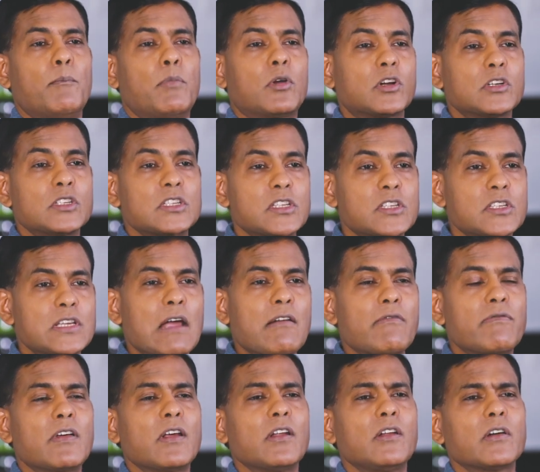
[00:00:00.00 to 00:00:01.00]
but on
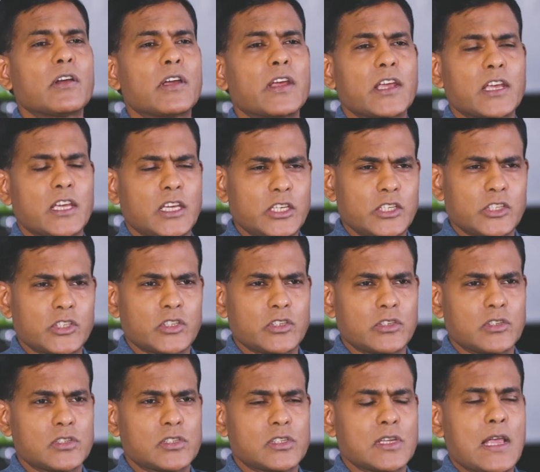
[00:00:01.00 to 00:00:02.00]
several
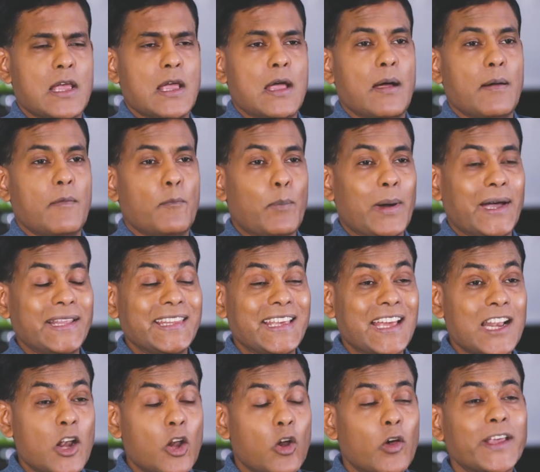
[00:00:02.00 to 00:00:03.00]
occasions by the
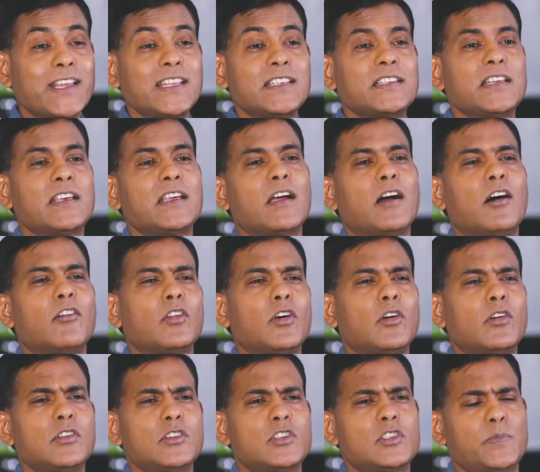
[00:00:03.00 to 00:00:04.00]
anointing of the
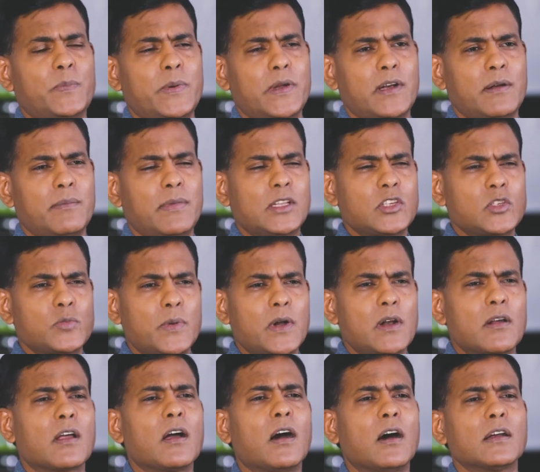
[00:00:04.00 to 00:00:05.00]
Holy Spirit, by the
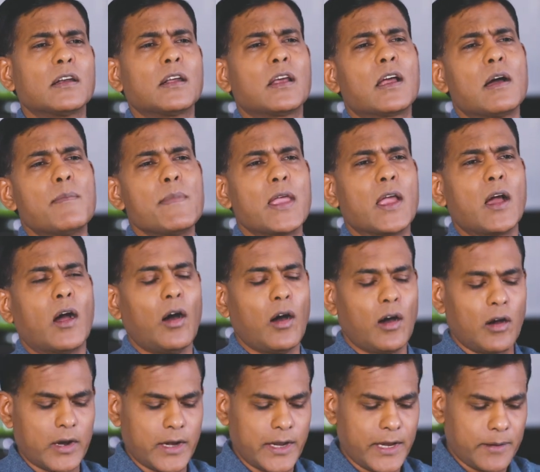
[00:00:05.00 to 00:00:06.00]
Spirit of God coming
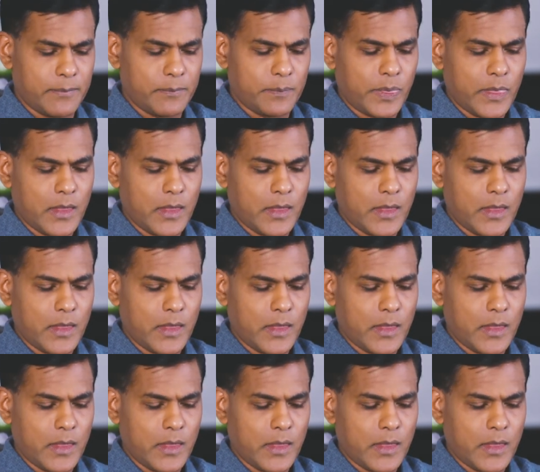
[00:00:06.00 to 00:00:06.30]
on him.